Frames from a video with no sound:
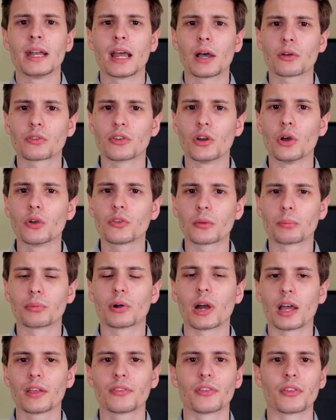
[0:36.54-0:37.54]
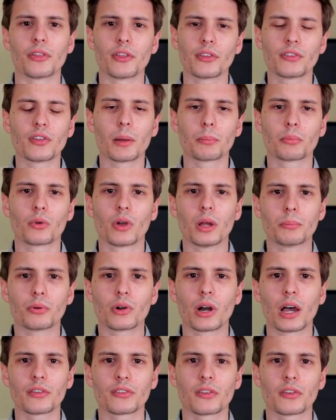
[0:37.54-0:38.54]
Now it's no surprise that this upgrade
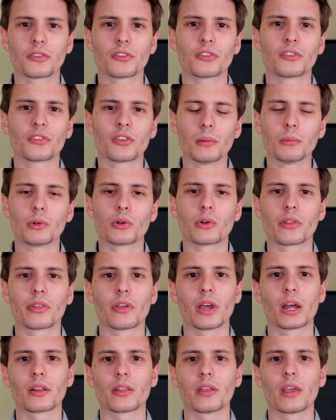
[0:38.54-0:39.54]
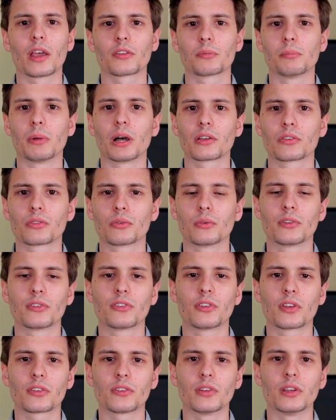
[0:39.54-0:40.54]
process is similar to that of the Xbox
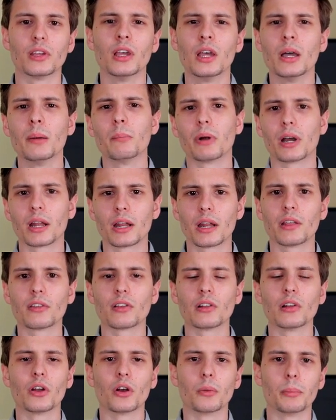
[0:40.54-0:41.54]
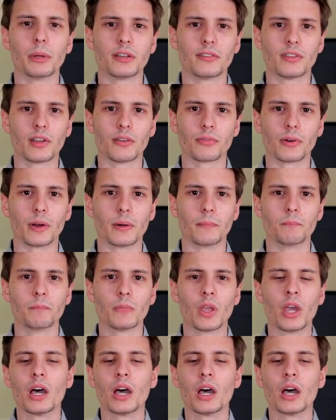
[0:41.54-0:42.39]
360, but it is a little bit different.